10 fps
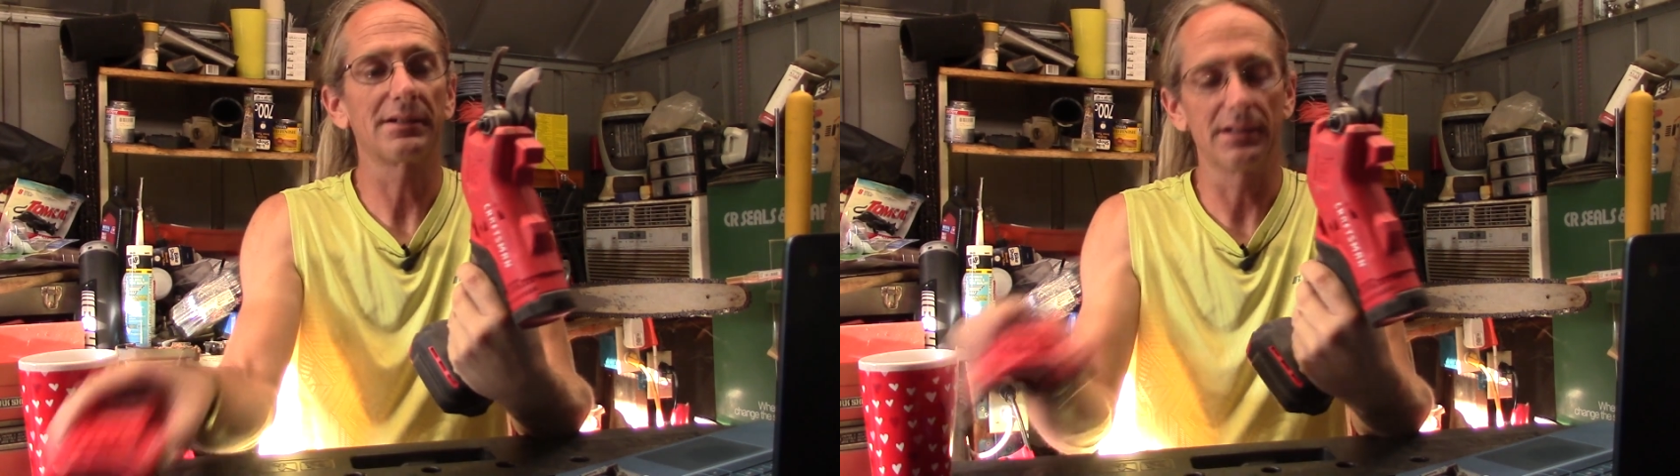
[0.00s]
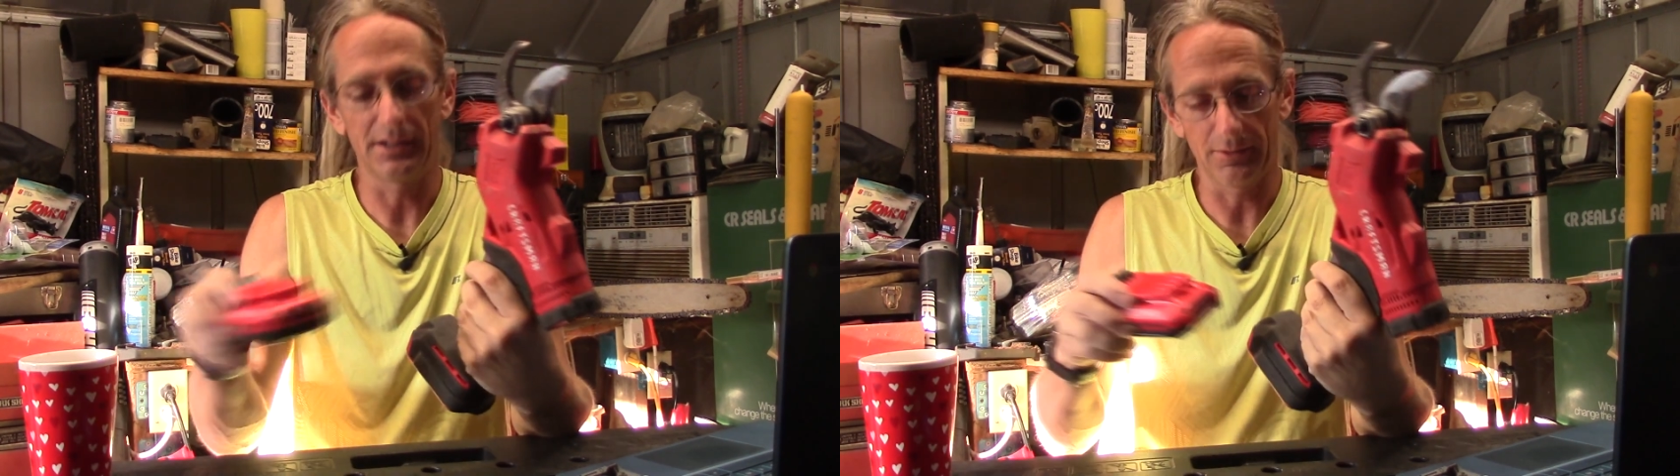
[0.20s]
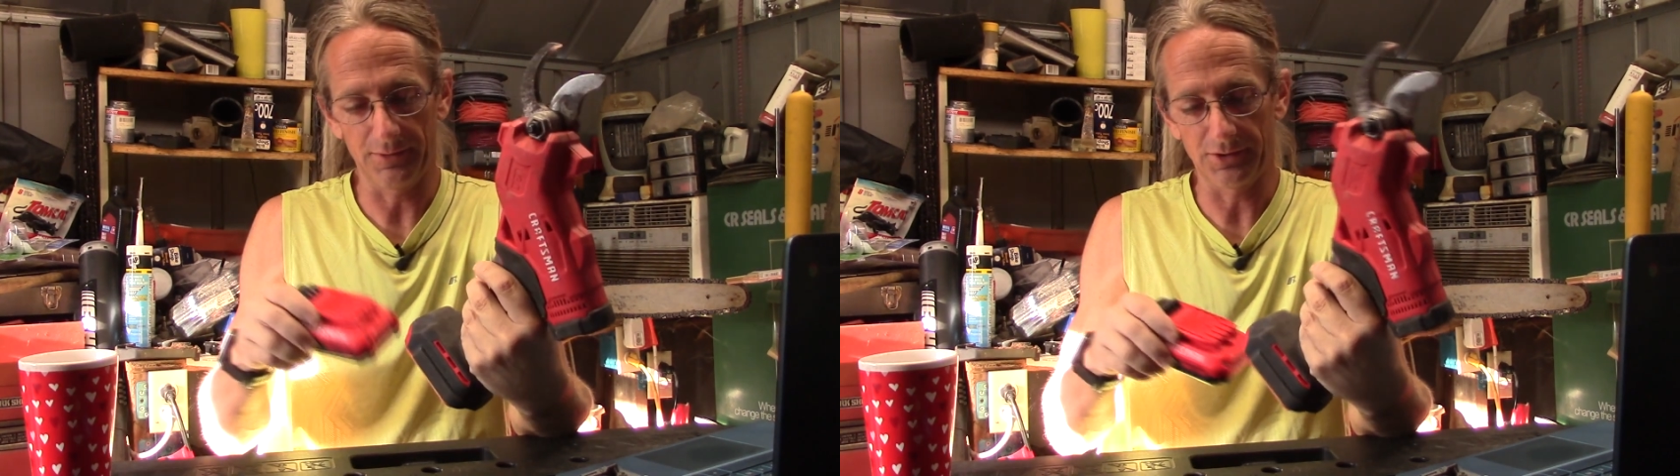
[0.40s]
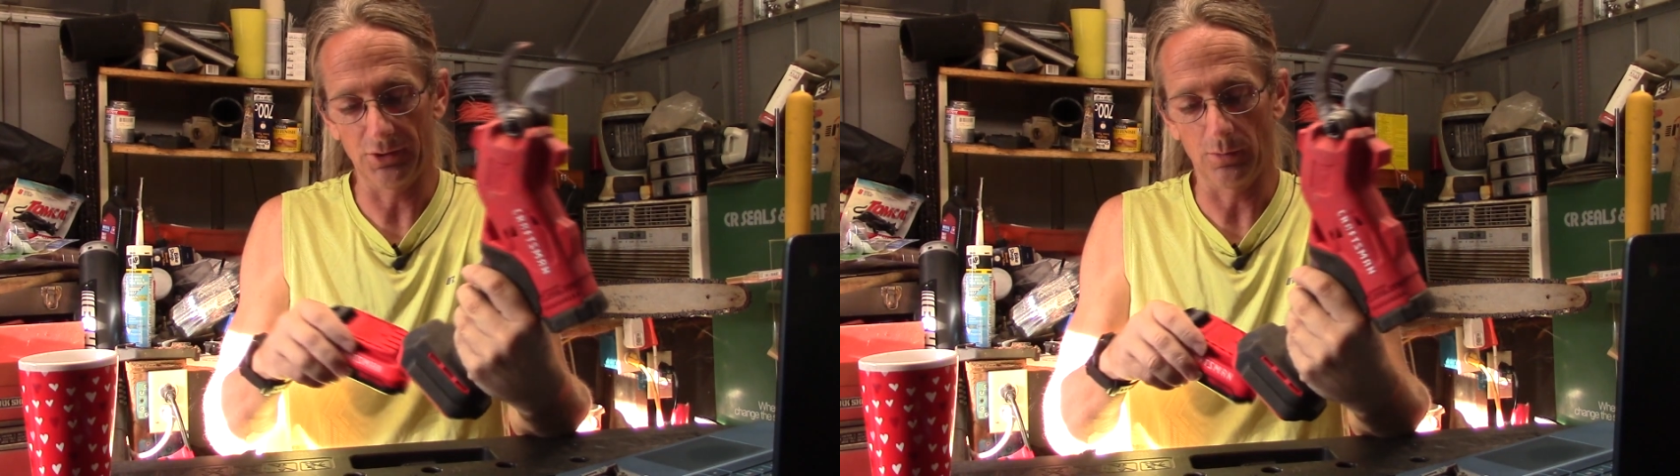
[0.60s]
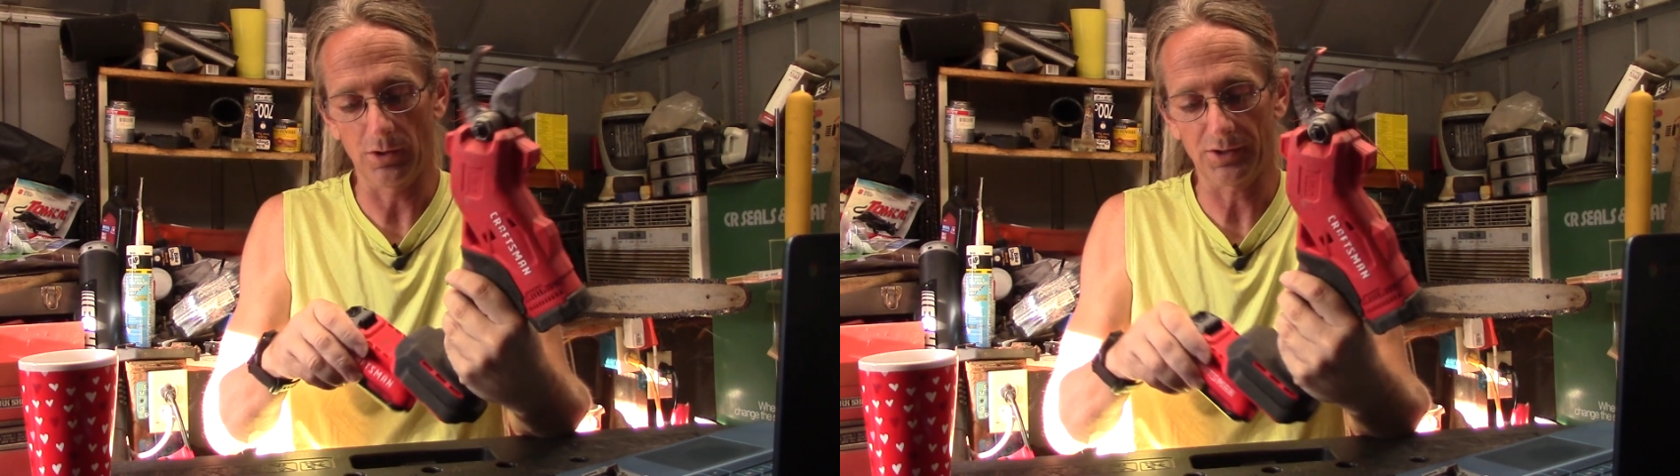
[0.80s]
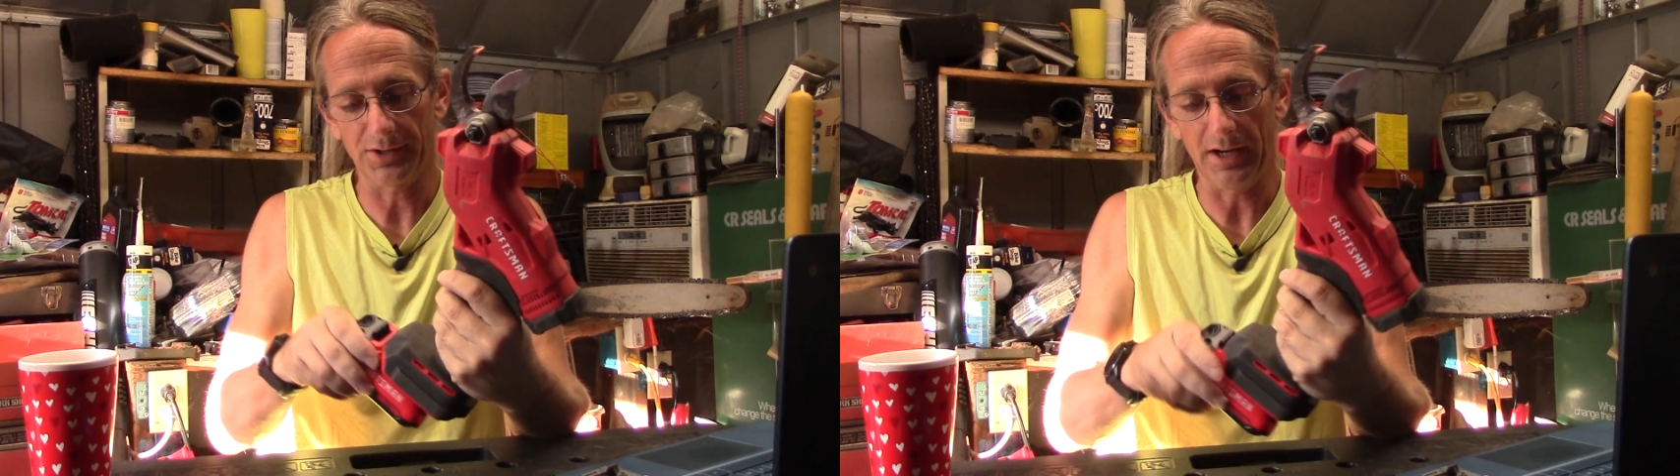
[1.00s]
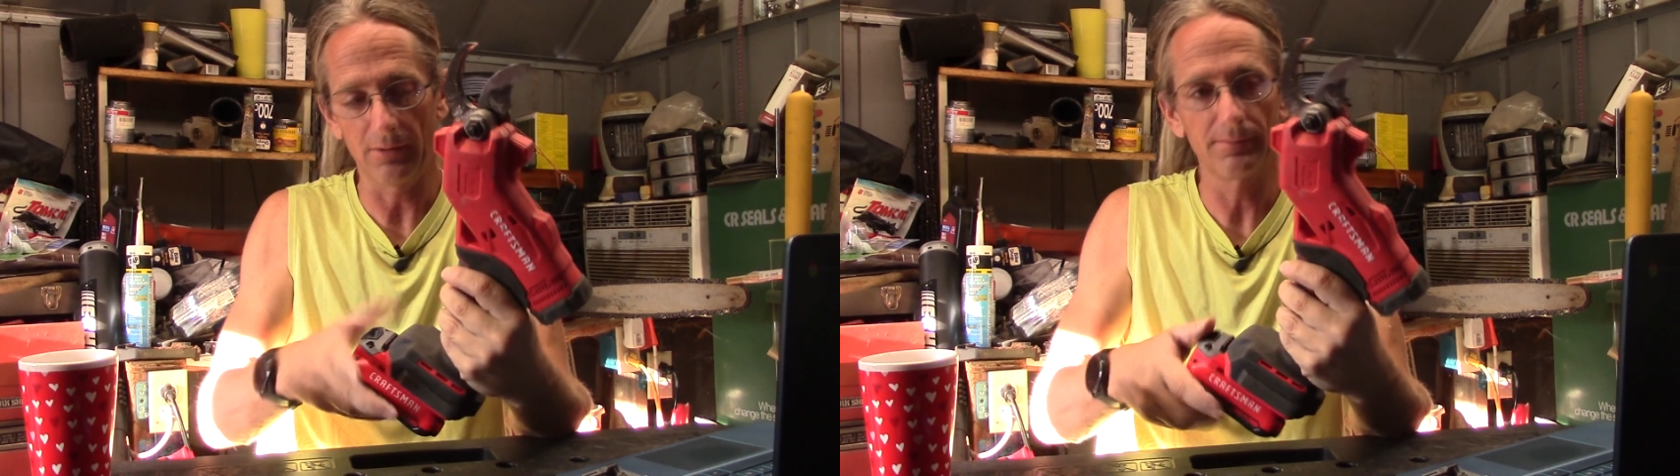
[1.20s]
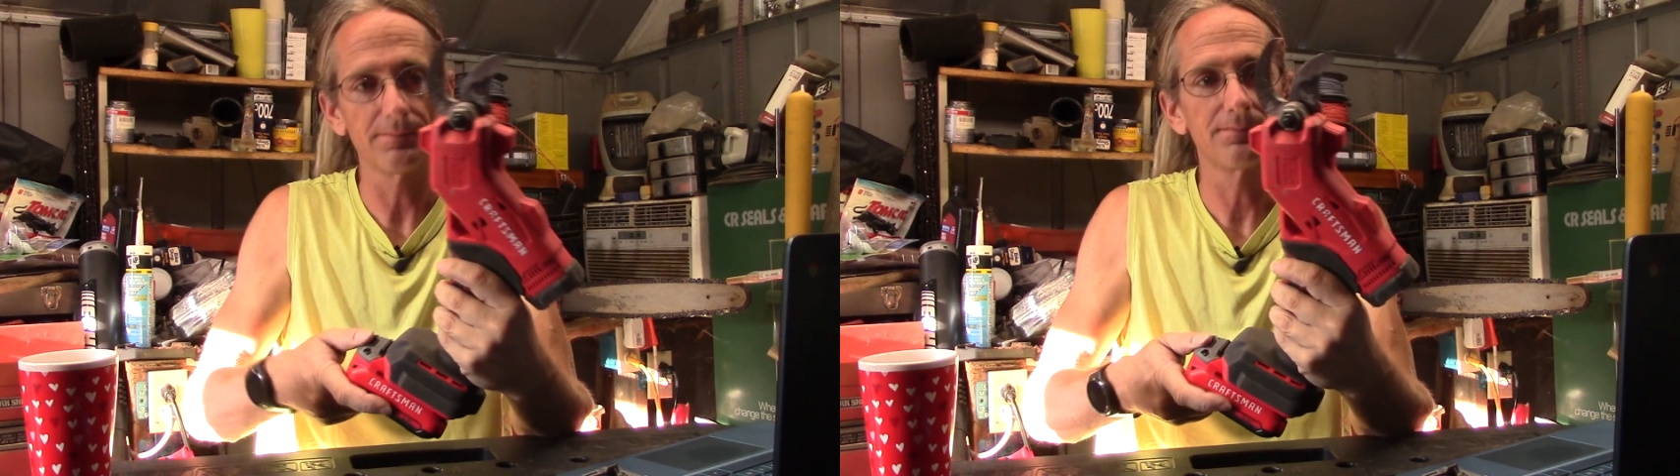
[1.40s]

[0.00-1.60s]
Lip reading: together, if it still works now.